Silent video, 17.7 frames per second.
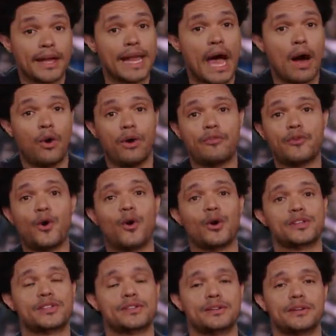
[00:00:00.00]
Now, of
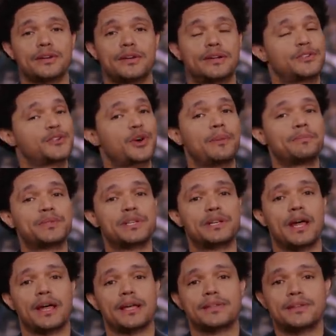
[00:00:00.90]
course, Trump
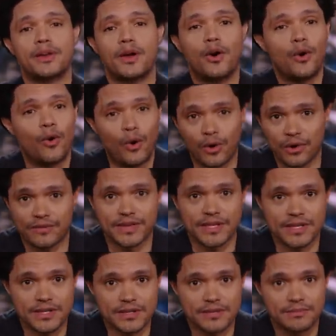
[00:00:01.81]
denies all of
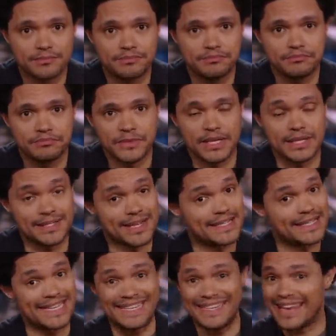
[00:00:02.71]
this. He
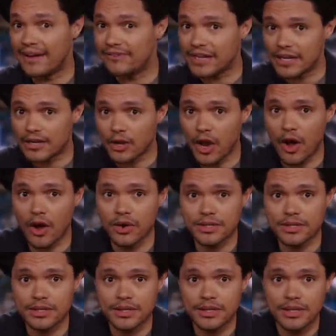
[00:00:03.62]
says he never
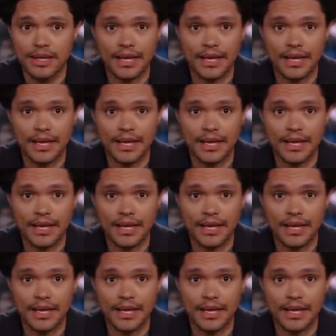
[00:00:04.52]
clogged